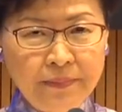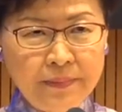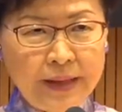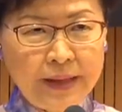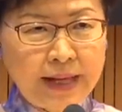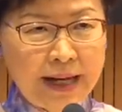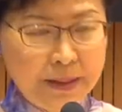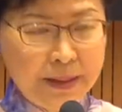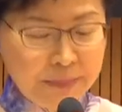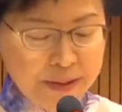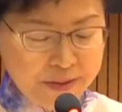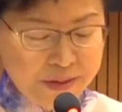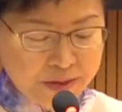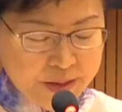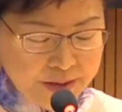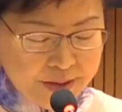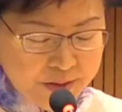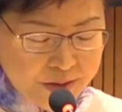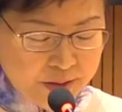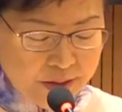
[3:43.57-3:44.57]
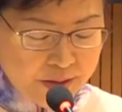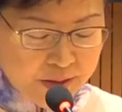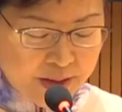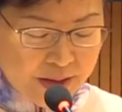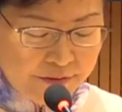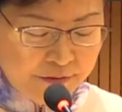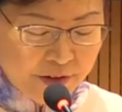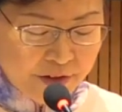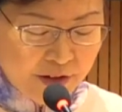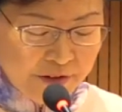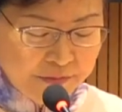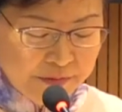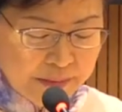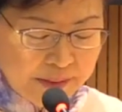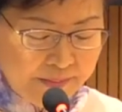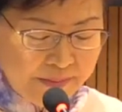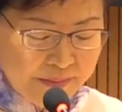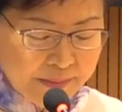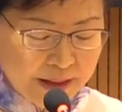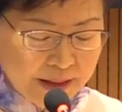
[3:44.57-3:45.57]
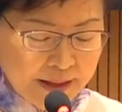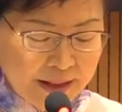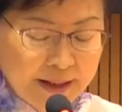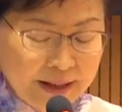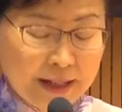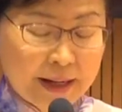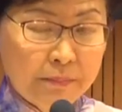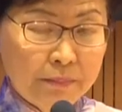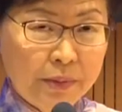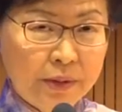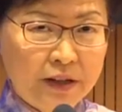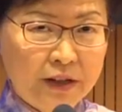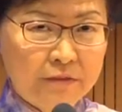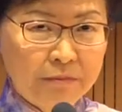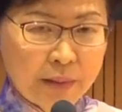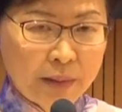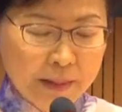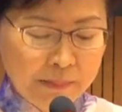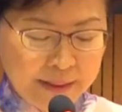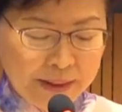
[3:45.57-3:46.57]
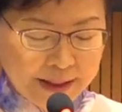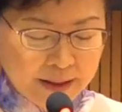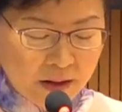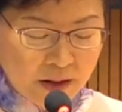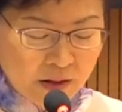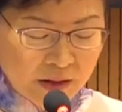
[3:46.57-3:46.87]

the IPCC's involvement in a number of public